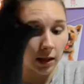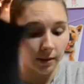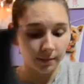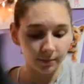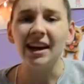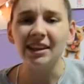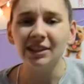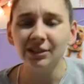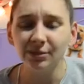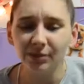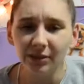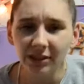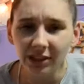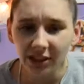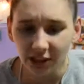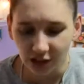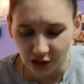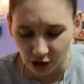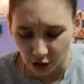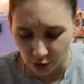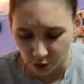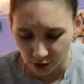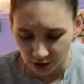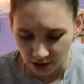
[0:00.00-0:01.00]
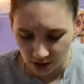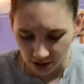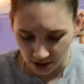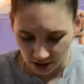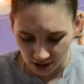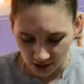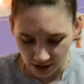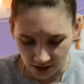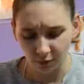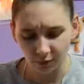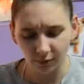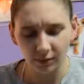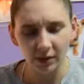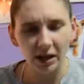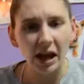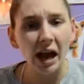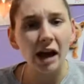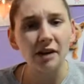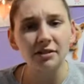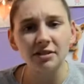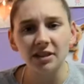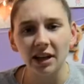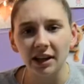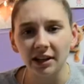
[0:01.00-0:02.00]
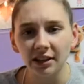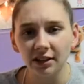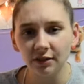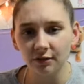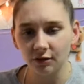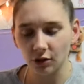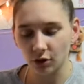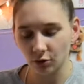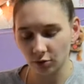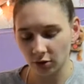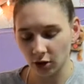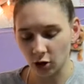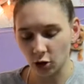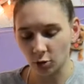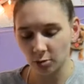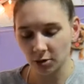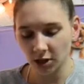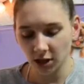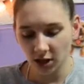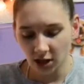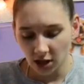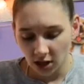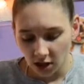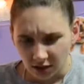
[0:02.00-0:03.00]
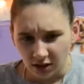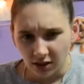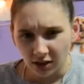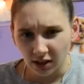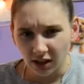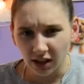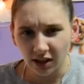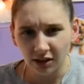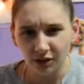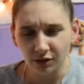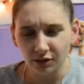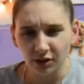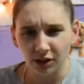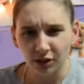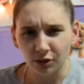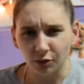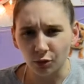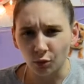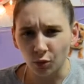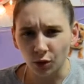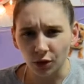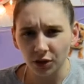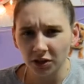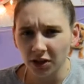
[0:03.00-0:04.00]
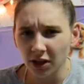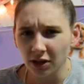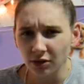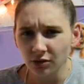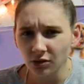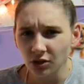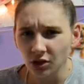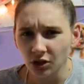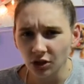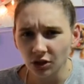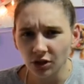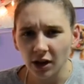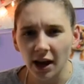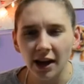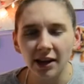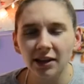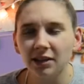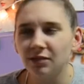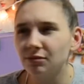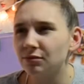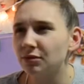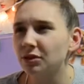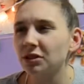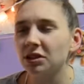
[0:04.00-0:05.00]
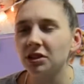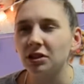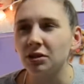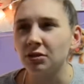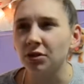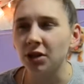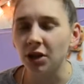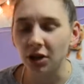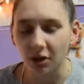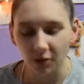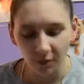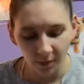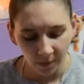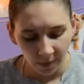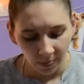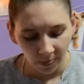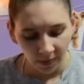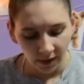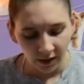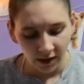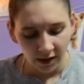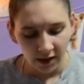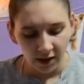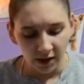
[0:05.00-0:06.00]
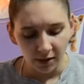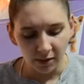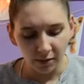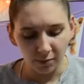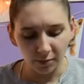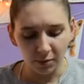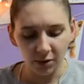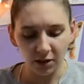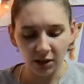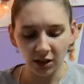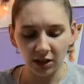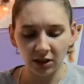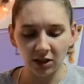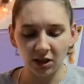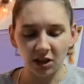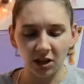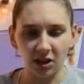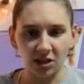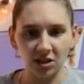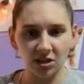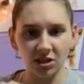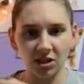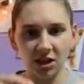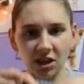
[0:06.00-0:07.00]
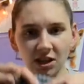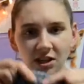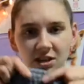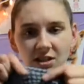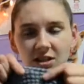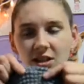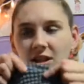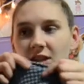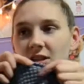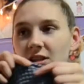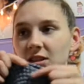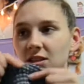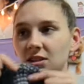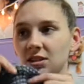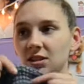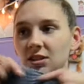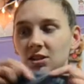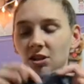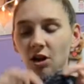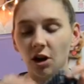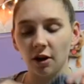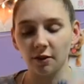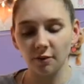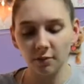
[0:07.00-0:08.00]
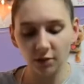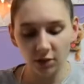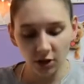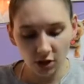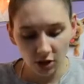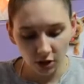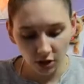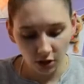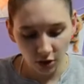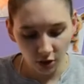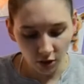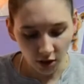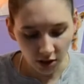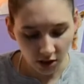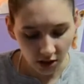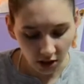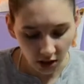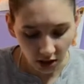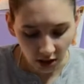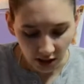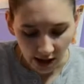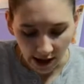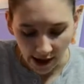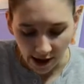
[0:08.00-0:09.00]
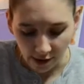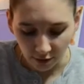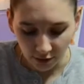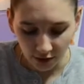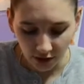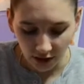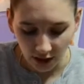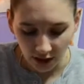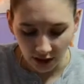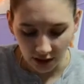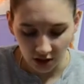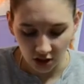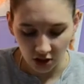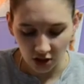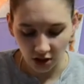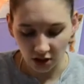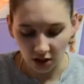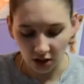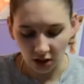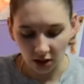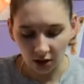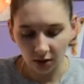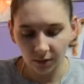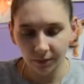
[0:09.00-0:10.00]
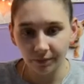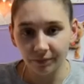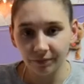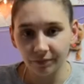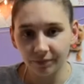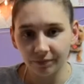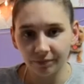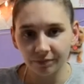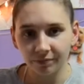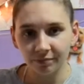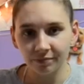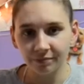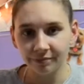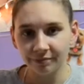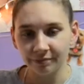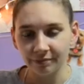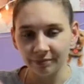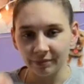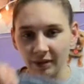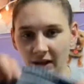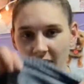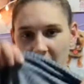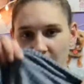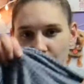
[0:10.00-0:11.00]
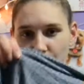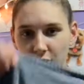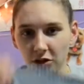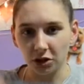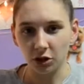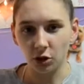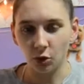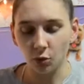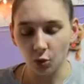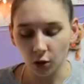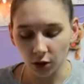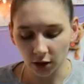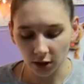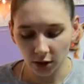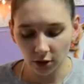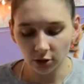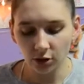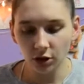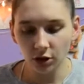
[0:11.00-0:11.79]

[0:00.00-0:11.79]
I don't really know what this is. Like, I was kind of confused when I opened it. I don't know, like a workout shirt? I really don't know. But like the inside is like this soft material and then the outside is just like, I don't know, like a workout